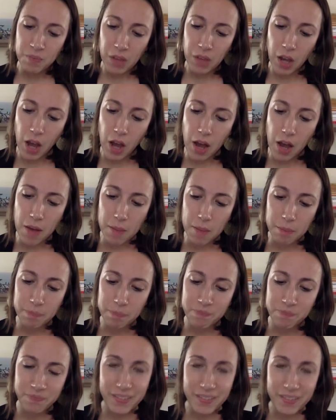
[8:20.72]

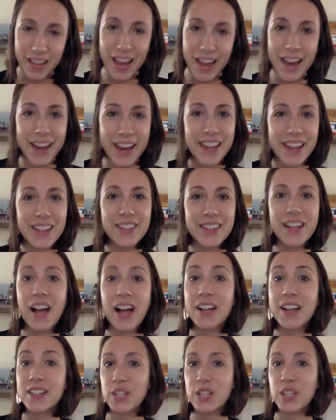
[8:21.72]
I
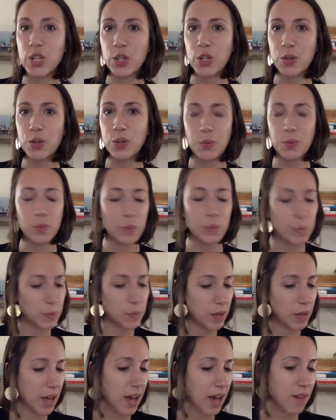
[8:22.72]
got to
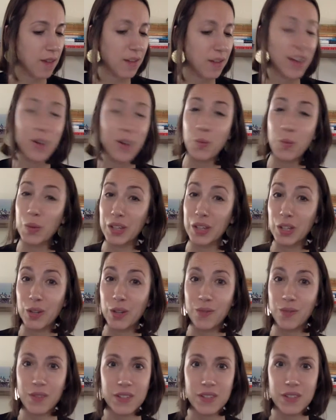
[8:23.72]
I had a really
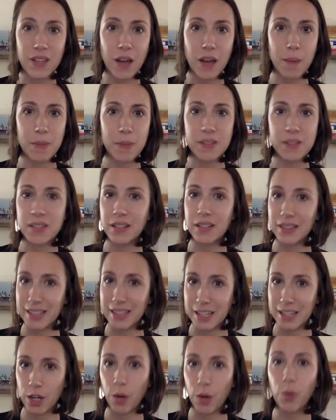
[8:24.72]
good visit up in
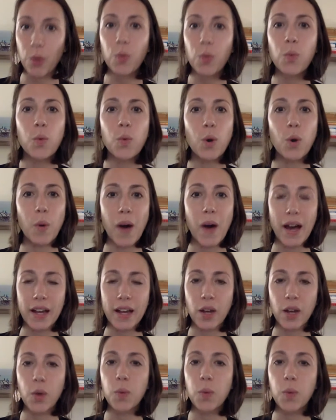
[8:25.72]
Toledo,
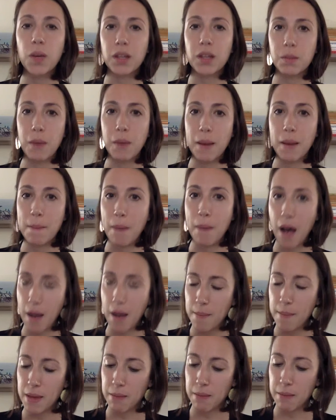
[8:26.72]
Ohio with my
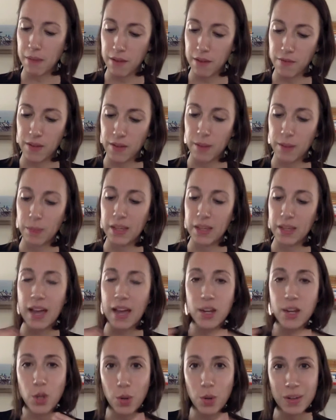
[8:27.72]
mom and my family. I
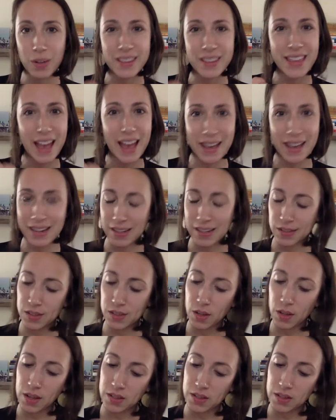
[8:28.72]
noted that
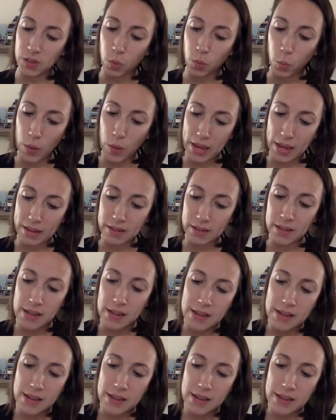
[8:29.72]
as a win.